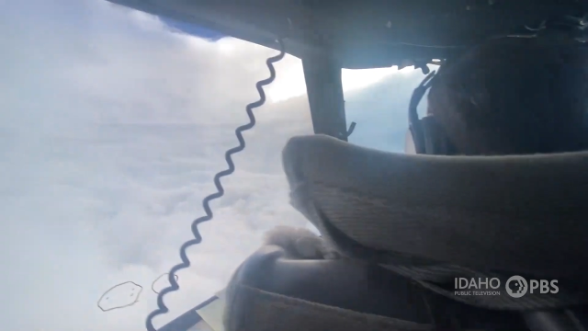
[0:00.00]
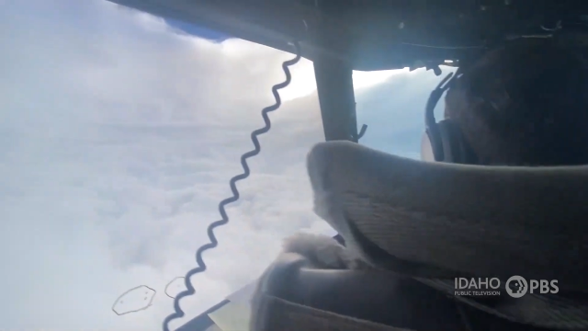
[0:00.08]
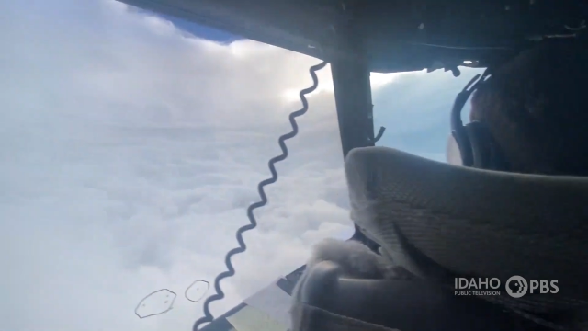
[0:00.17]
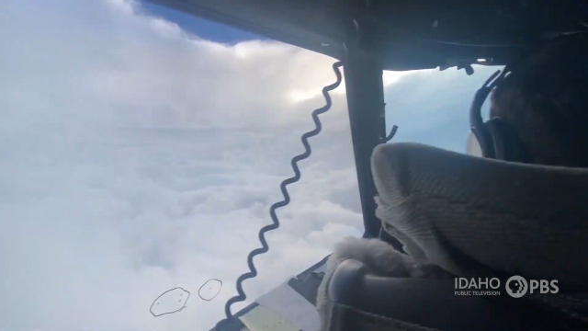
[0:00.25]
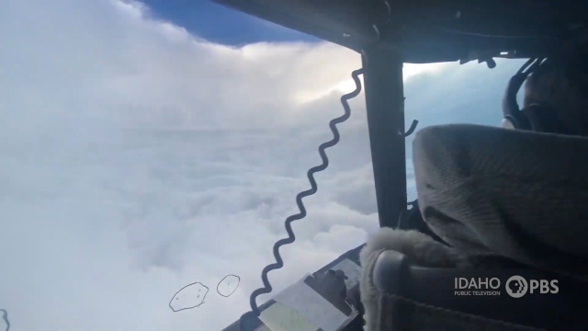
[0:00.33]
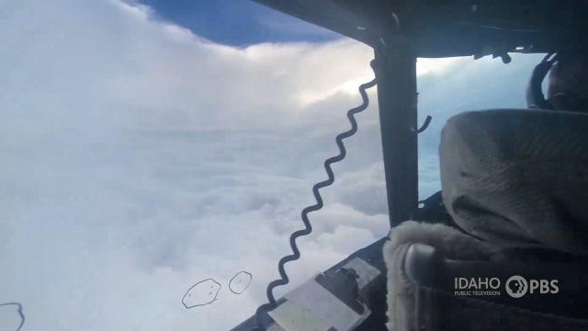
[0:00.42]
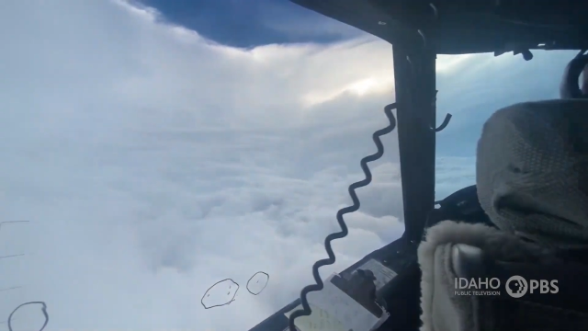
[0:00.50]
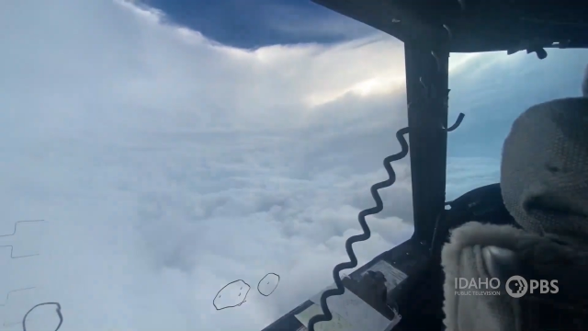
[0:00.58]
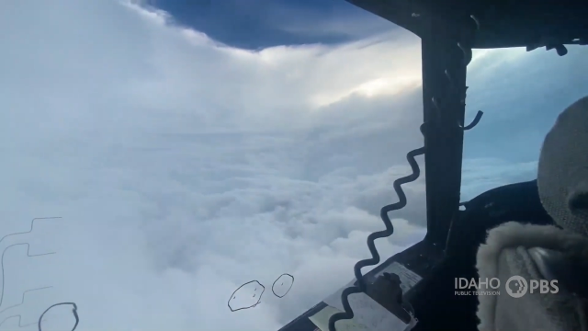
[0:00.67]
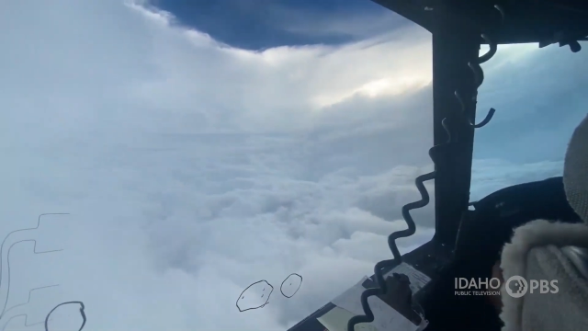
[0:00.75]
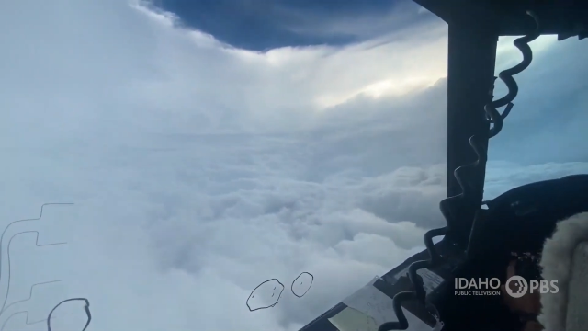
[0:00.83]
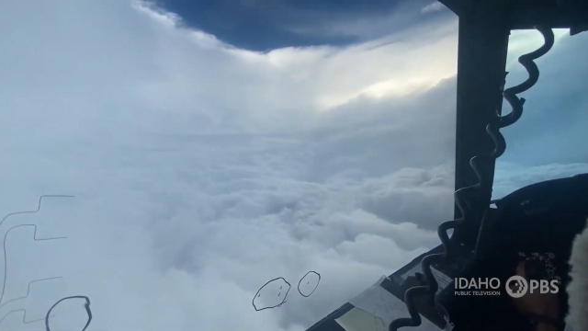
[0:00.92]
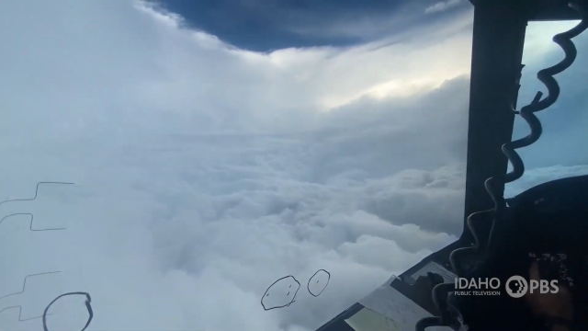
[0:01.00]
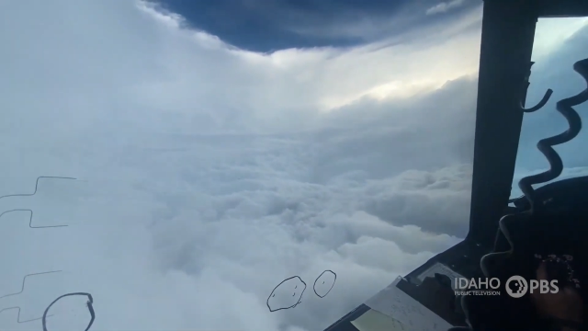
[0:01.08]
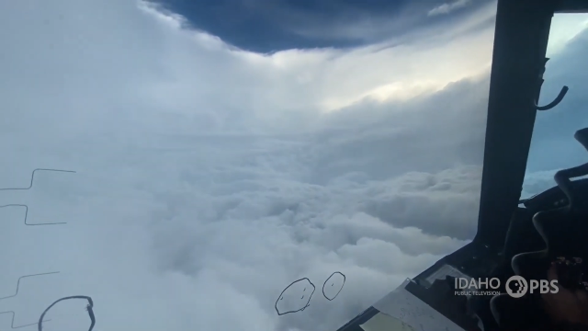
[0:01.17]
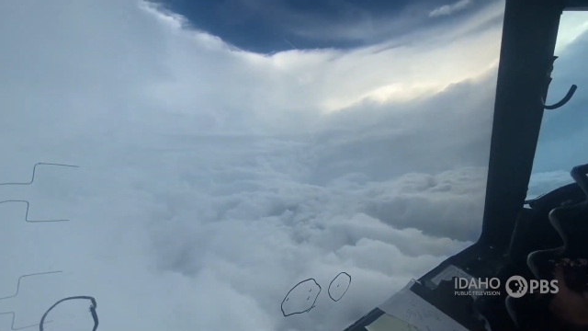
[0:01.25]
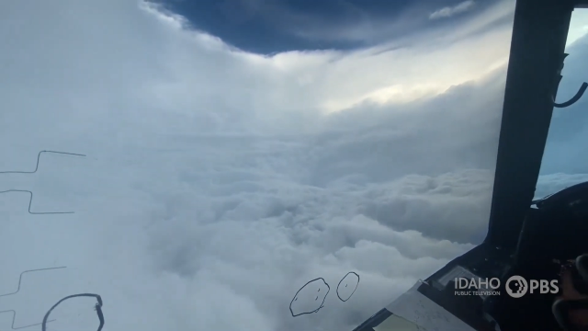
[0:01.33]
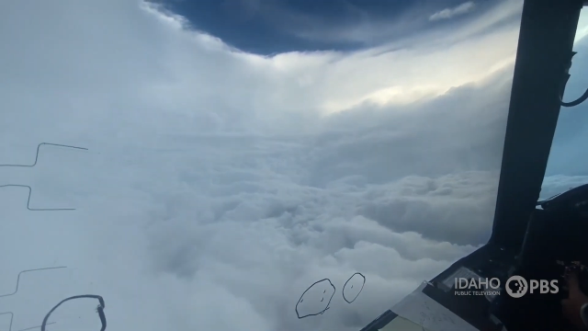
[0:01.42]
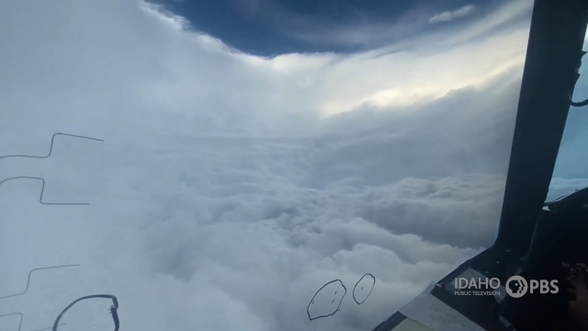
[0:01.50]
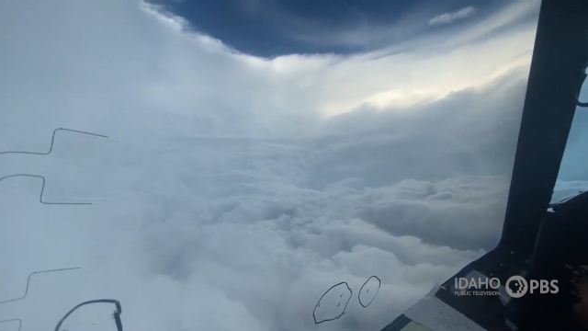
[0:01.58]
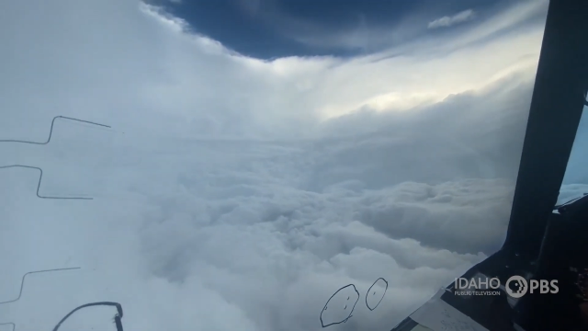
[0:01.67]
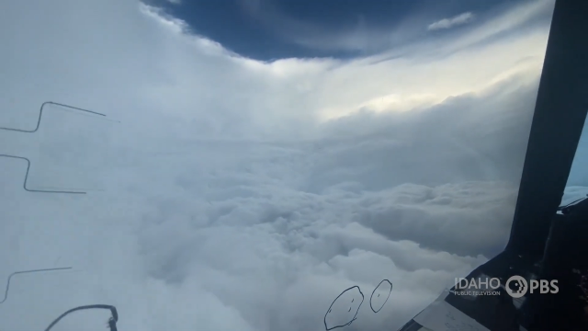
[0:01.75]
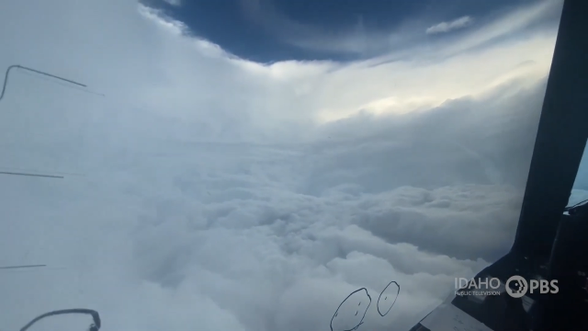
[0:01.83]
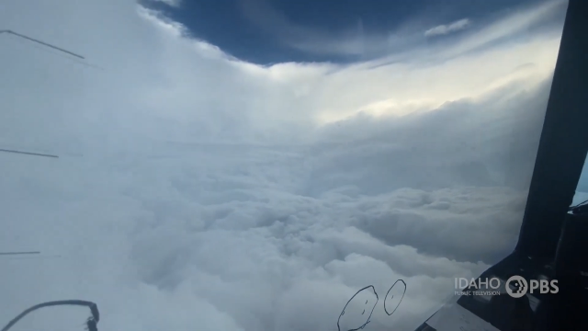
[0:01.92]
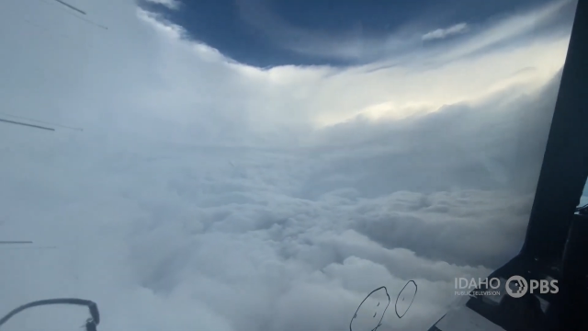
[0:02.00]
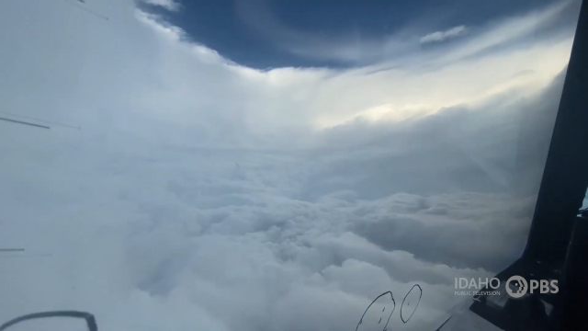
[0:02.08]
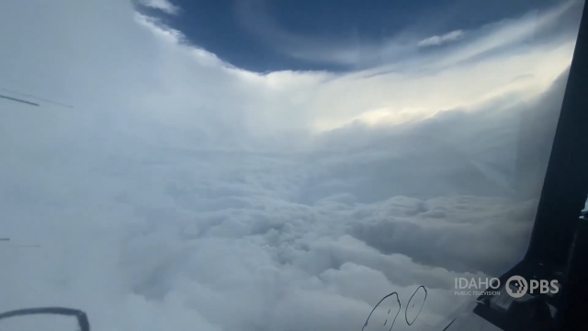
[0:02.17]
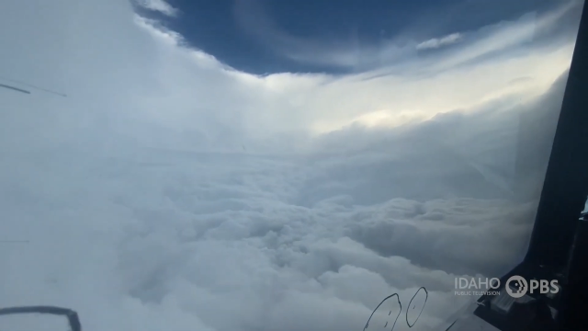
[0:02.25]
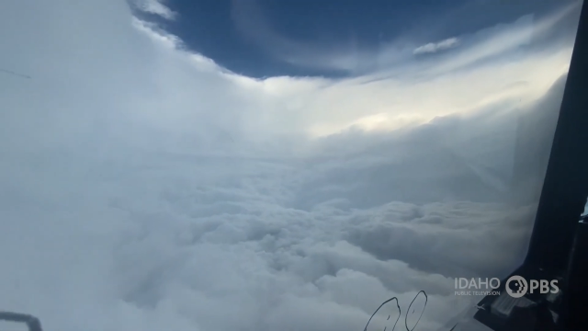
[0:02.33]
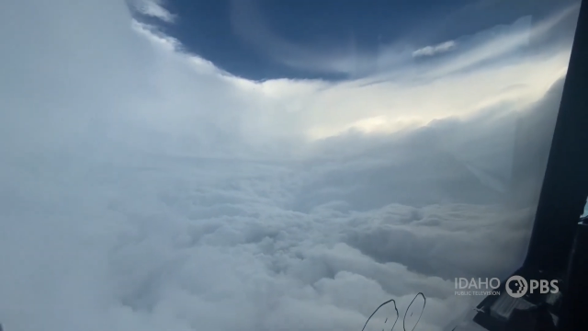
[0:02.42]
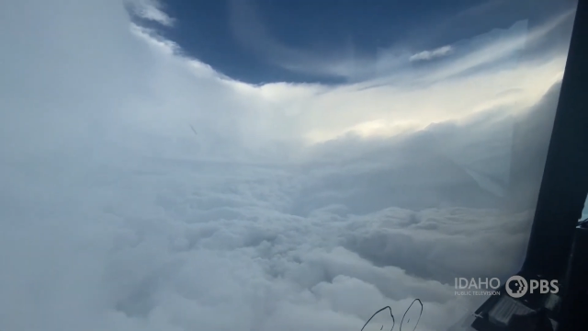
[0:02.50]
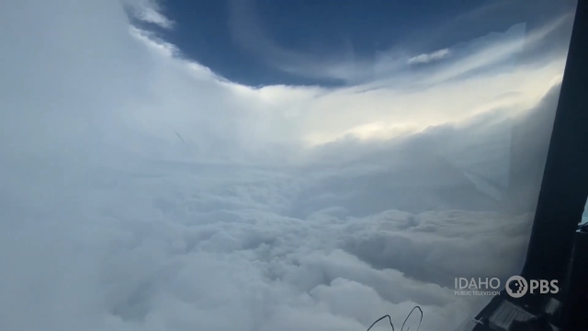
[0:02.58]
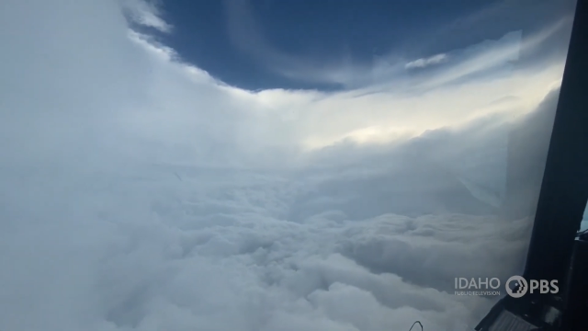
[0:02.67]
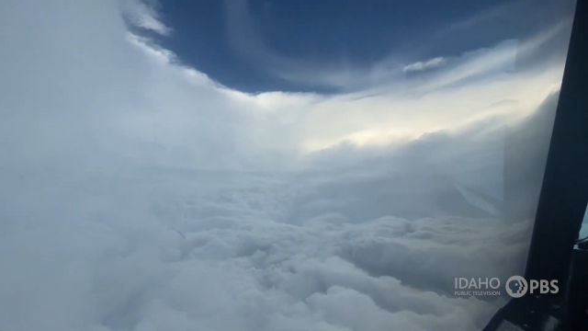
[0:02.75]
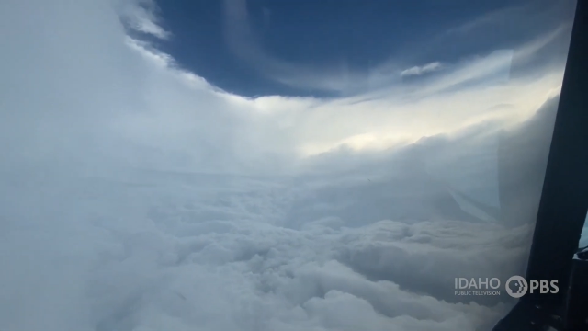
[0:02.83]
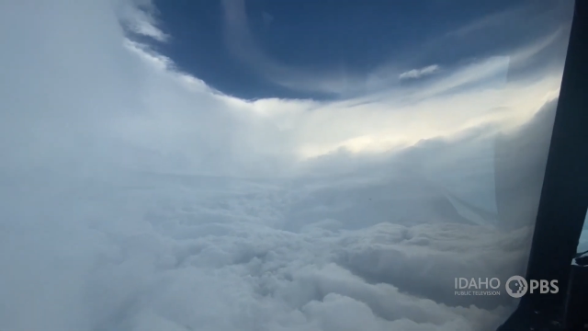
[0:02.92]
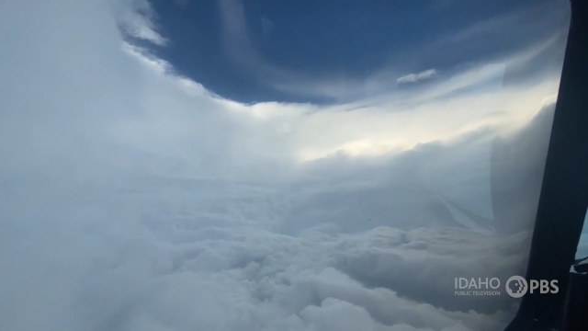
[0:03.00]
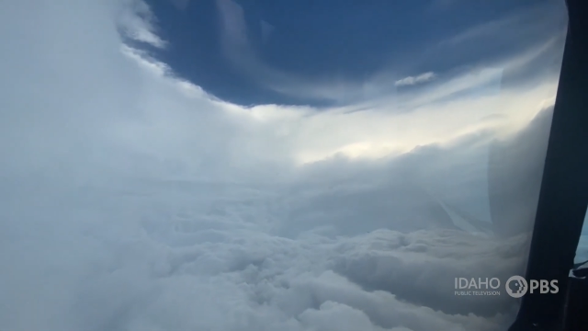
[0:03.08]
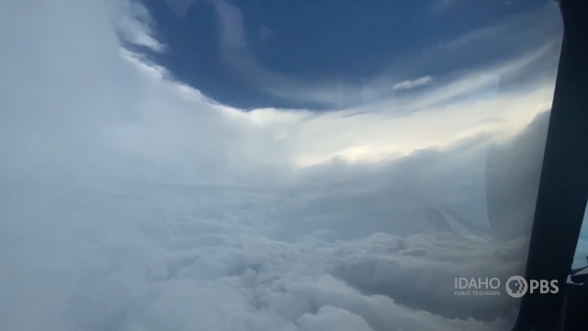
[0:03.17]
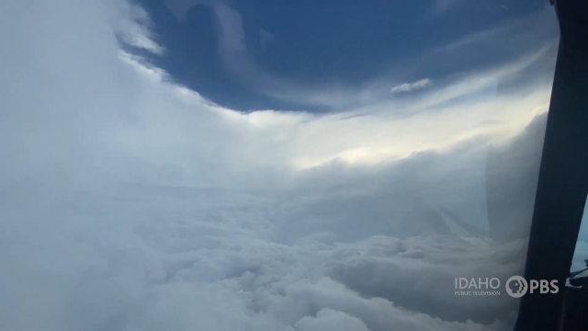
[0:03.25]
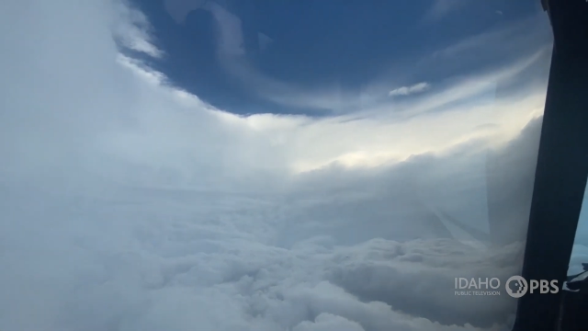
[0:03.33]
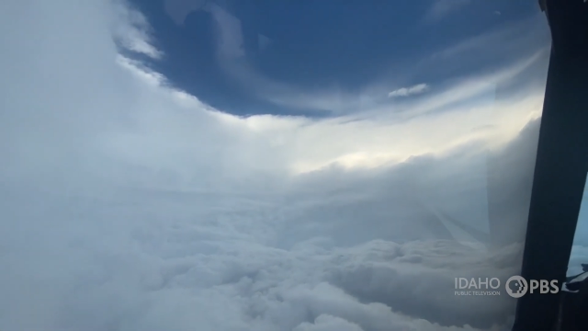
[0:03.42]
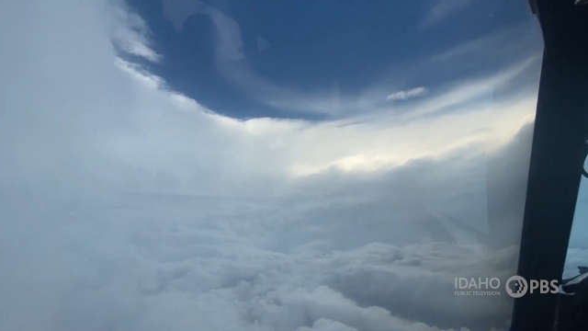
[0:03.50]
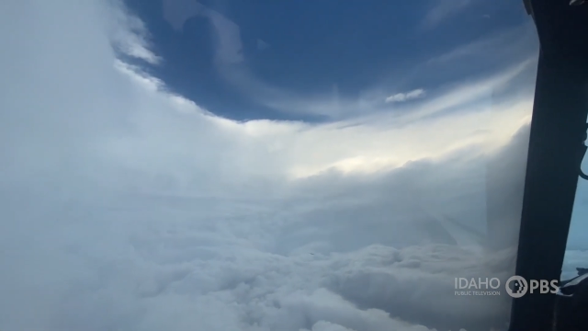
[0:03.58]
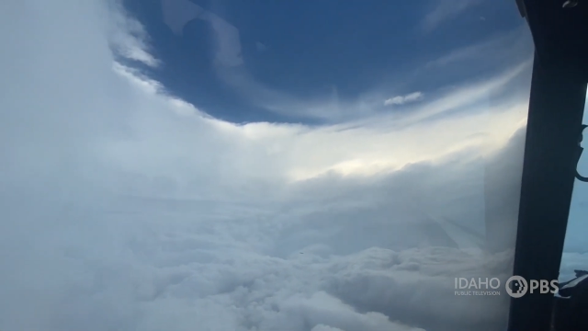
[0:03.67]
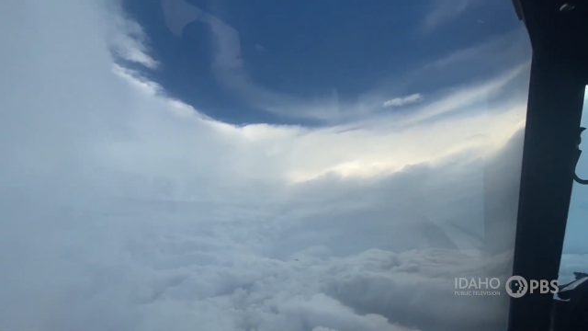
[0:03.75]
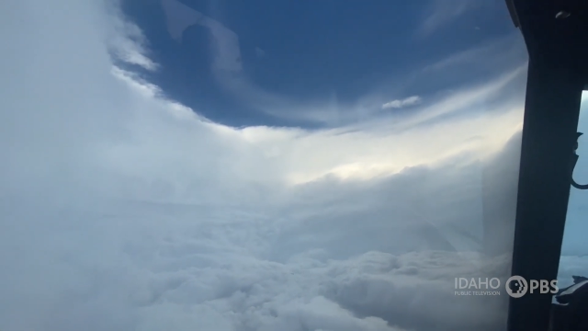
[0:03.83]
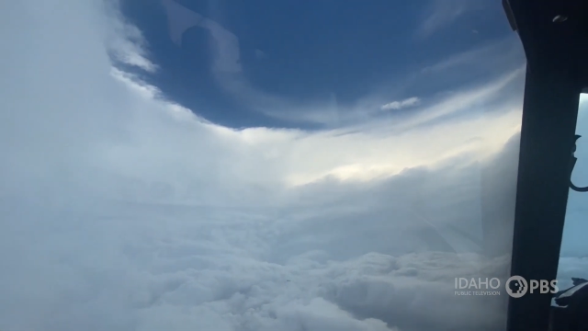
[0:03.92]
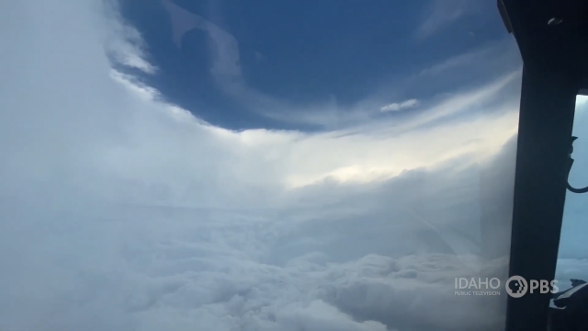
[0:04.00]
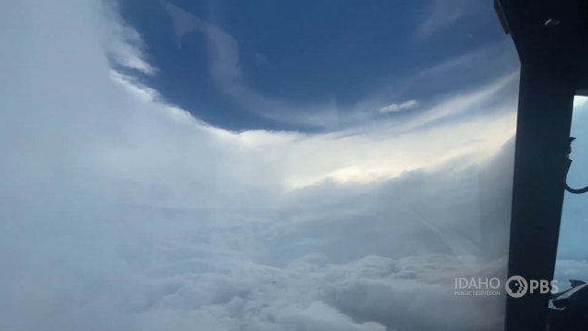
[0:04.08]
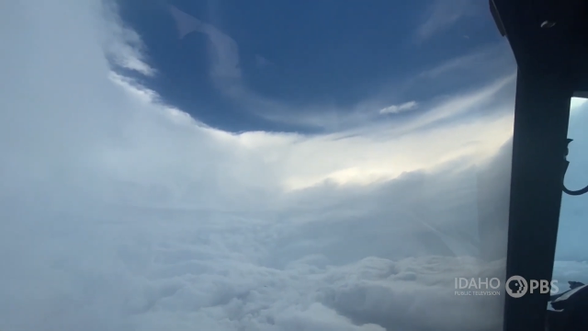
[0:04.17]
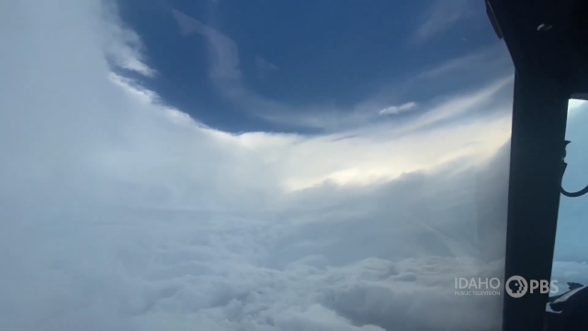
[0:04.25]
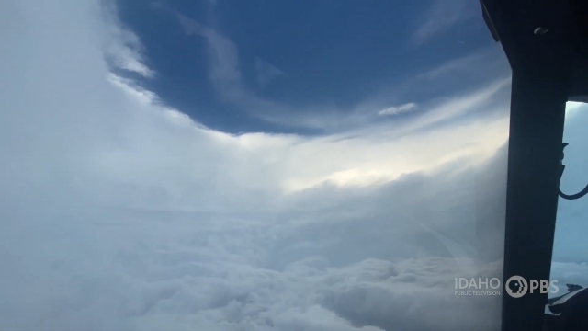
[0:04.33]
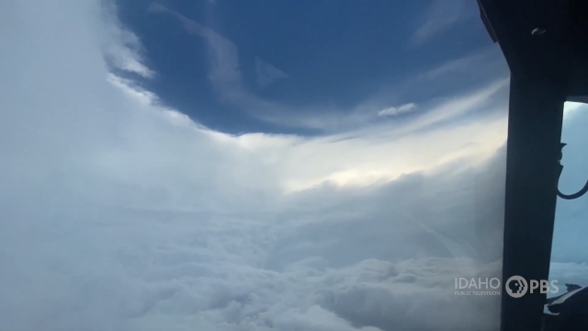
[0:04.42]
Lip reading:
(no speaker visible)